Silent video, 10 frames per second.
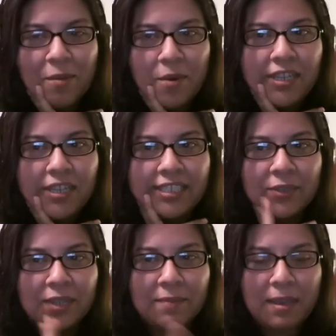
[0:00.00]
Bill Murray is
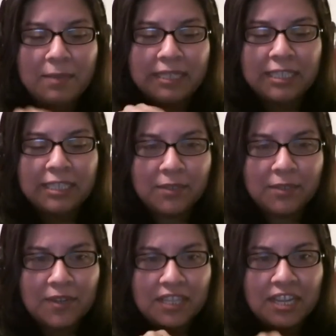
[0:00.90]
doing baby steps
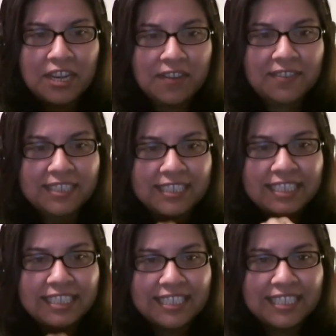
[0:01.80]
around the
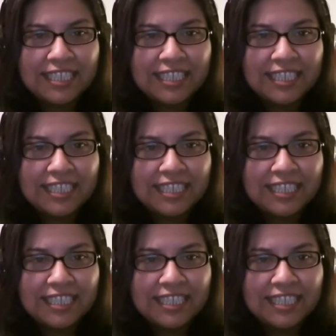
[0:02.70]
office.